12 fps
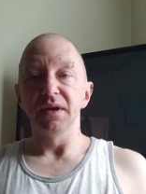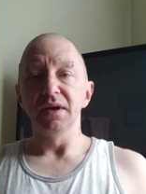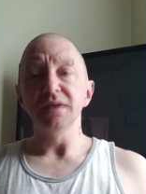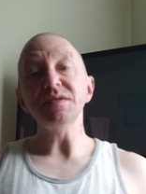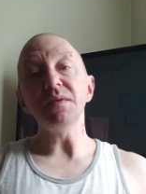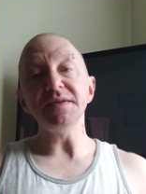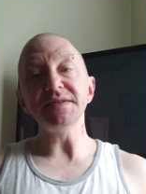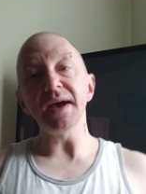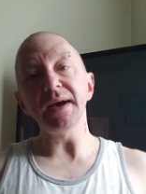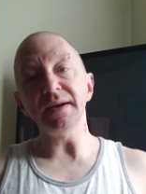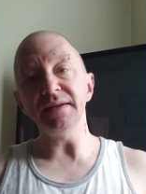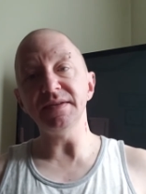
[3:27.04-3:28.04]
So, as
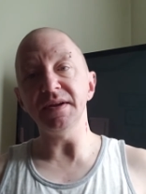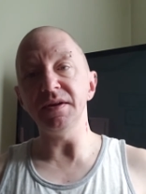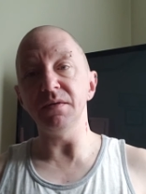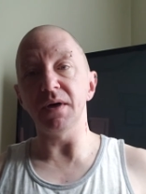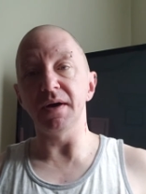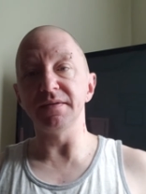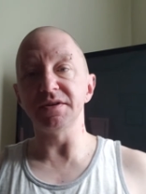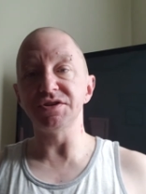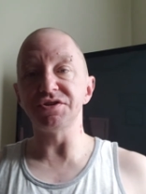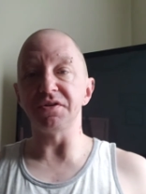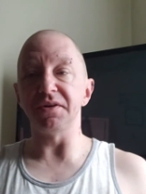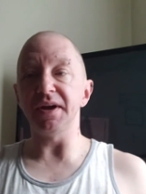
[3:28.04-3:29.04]
I continue on this
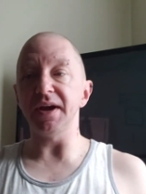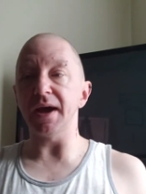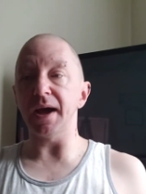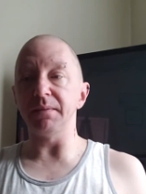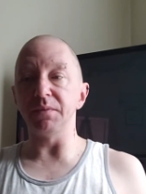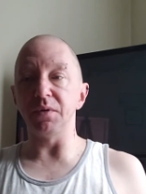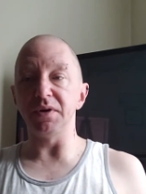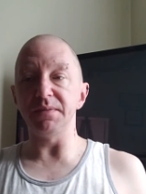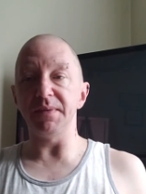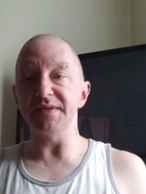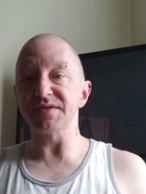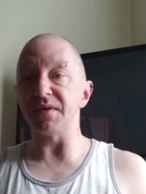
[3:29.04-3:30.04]
journey, I'm going to
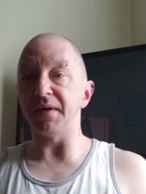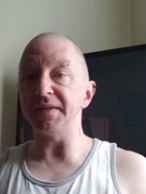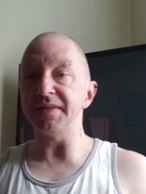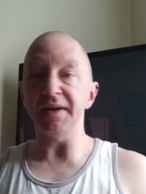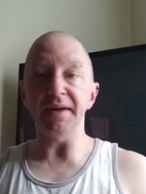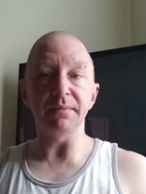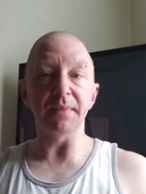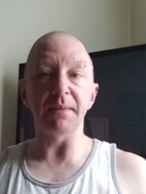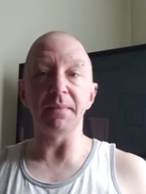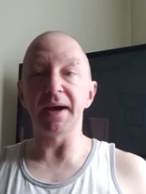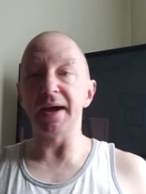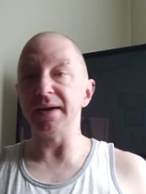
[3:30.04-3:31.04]
be strengthening my
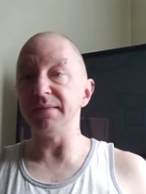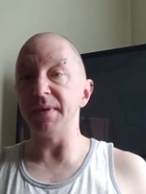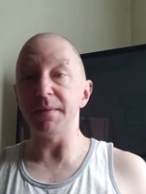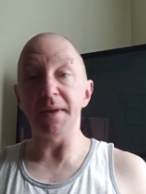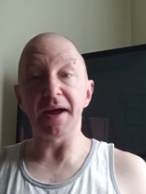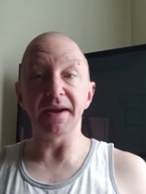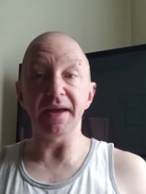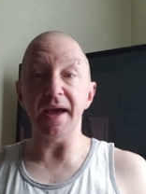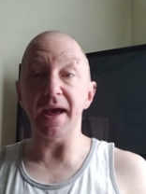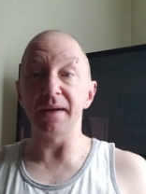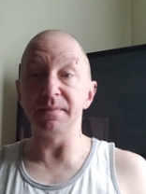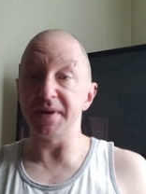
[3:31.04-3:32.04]
mind, my body,
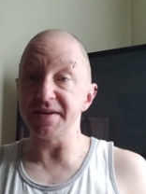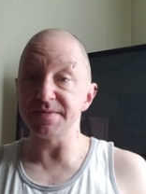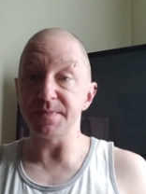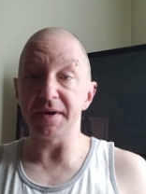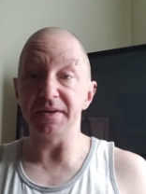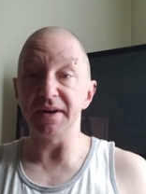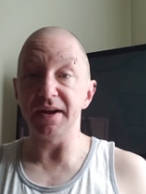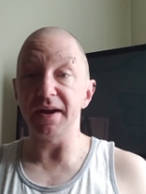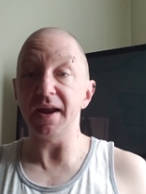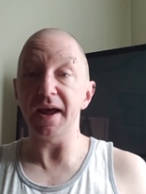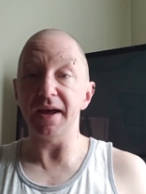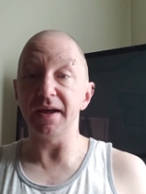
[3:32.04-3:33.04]
and my spirit.
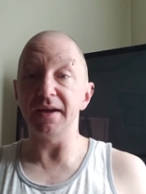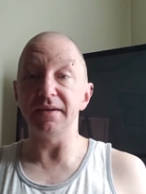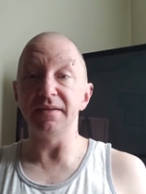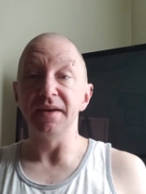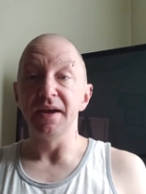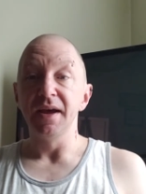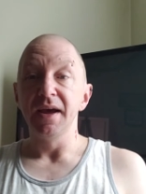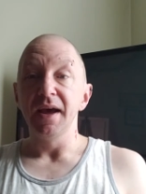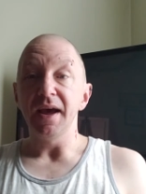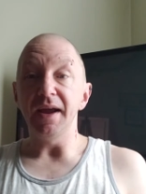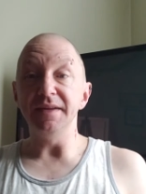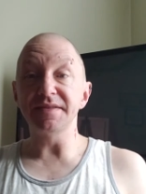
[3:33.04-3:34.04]
And
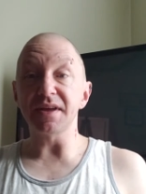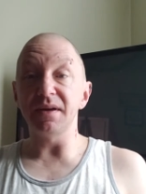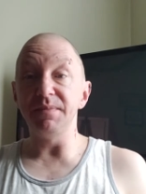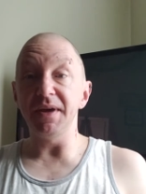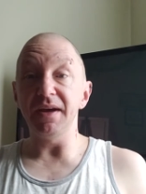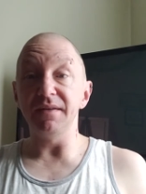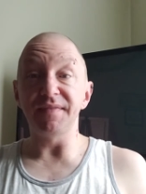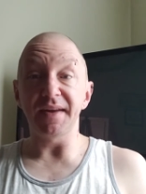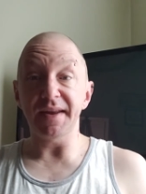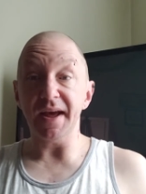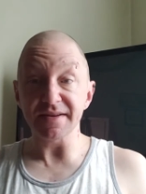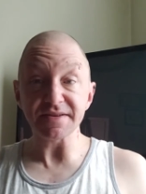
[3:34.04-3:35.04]
it's going to be a
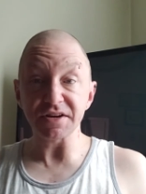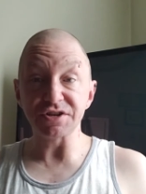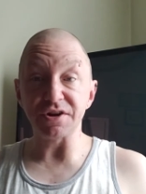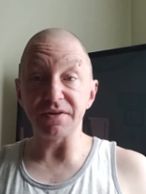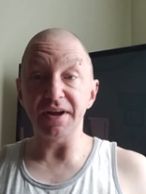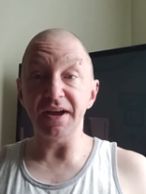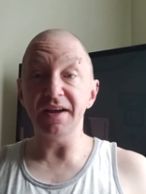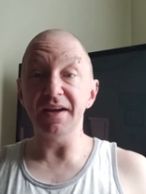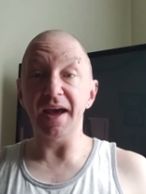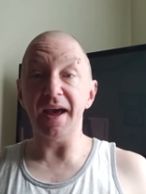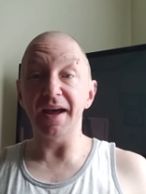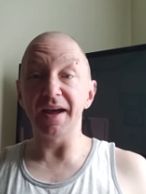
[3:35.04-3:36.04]
fantastic journey,
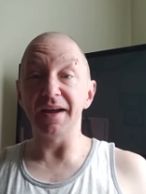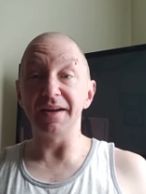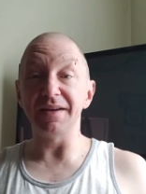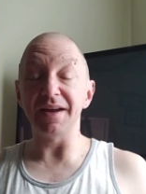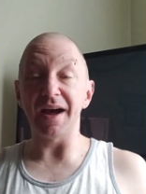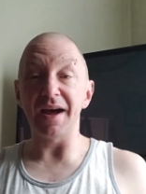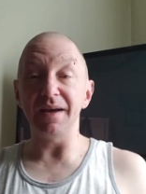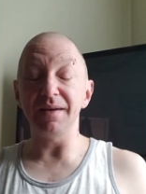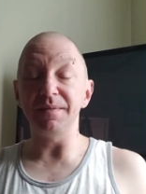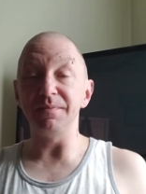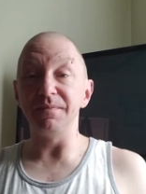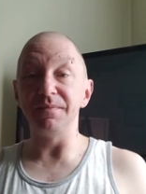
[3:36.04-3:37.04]
and
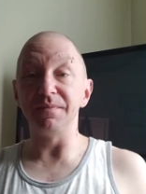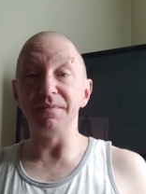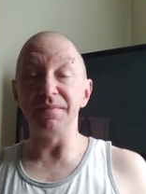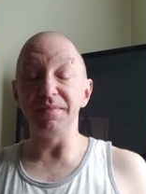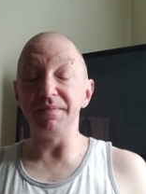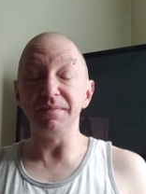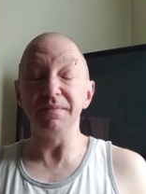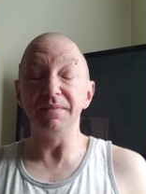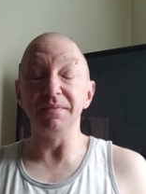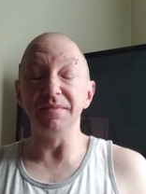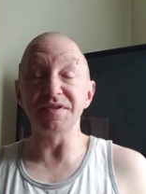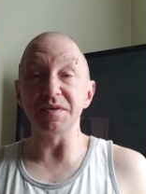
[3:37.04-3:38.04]

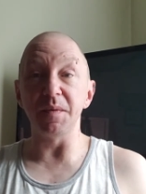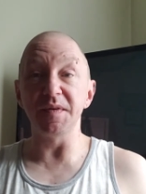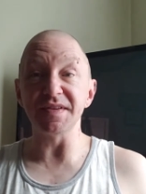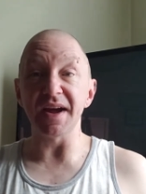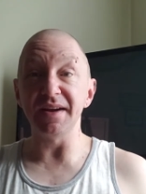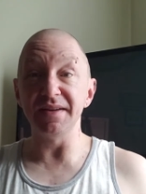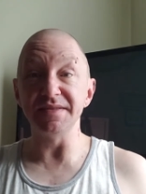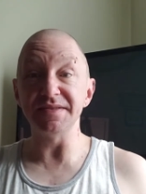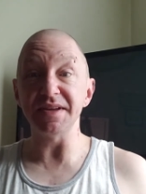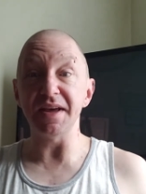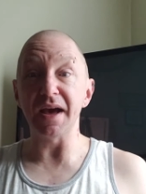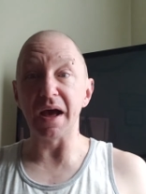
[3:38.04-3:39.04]
I'm so excited to
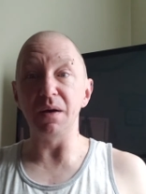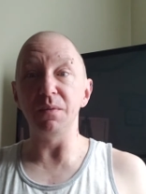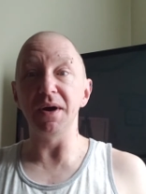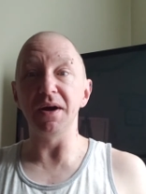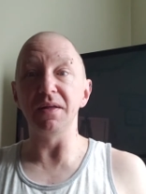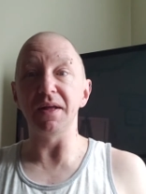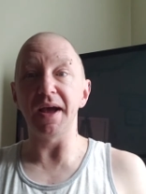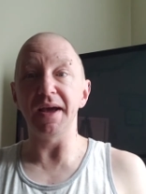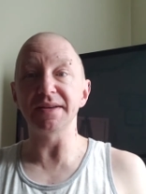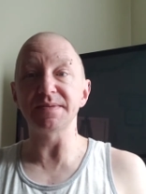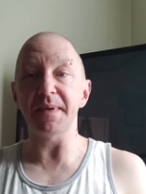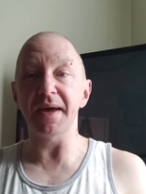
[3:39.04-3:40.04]
see how well I
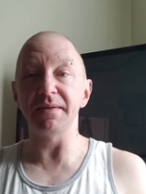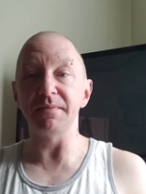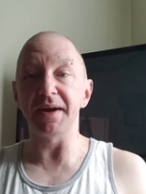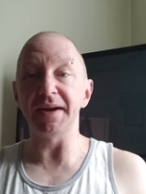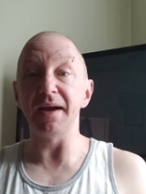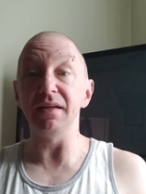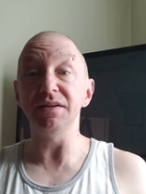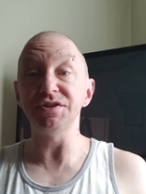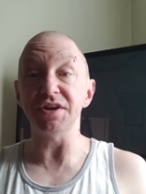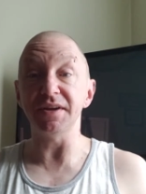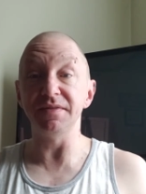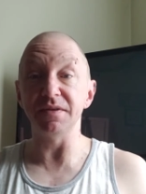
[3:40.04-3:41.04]
expand my knowledge
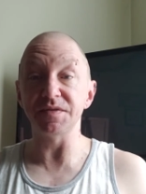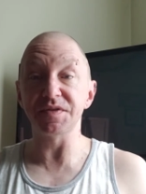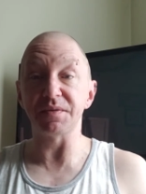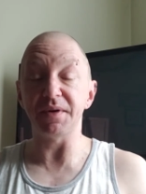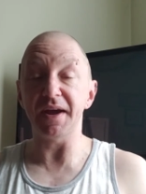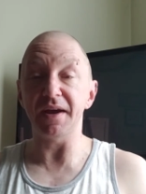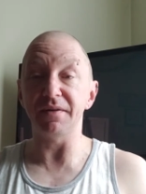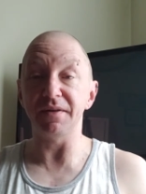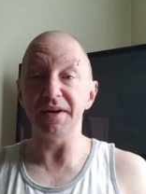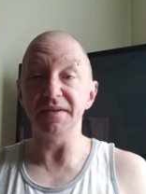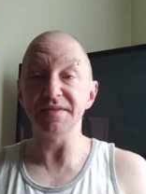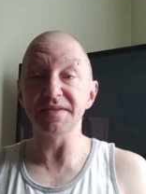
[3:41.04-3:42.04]
in those three
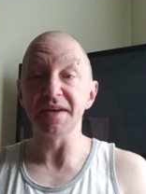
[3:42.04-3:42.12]
areas.